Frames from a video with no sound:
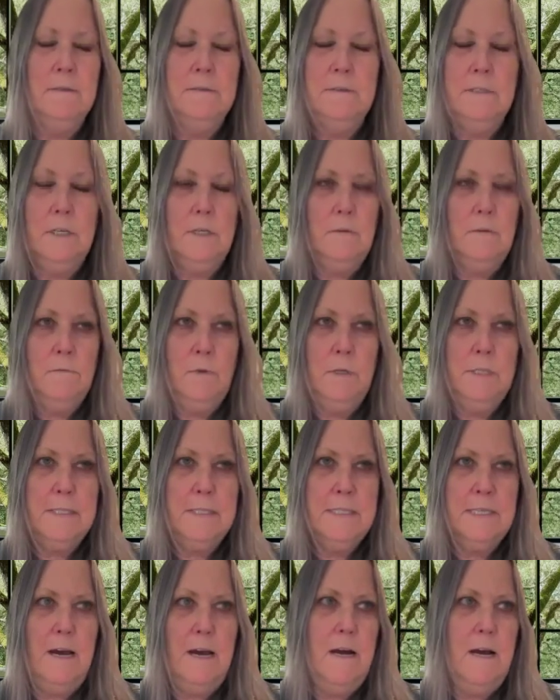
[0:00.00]

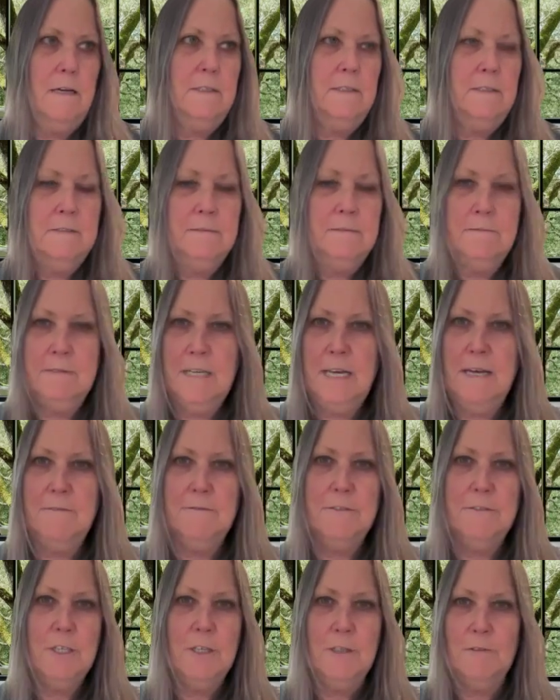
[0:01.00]
what's young to
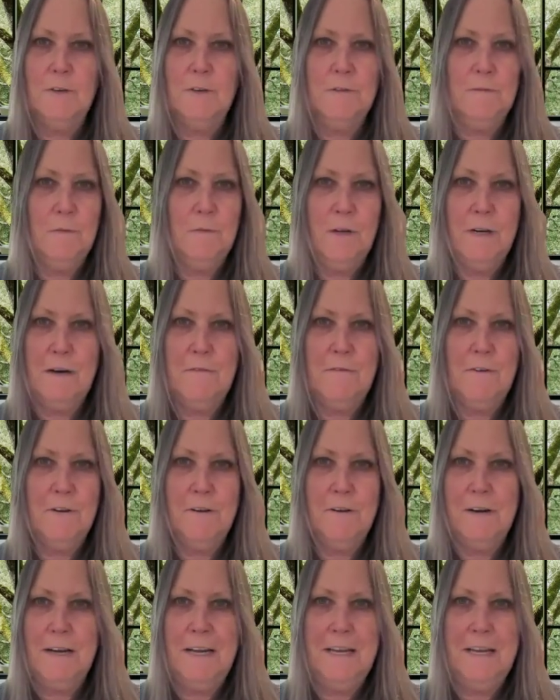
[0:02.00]
have children, whatever.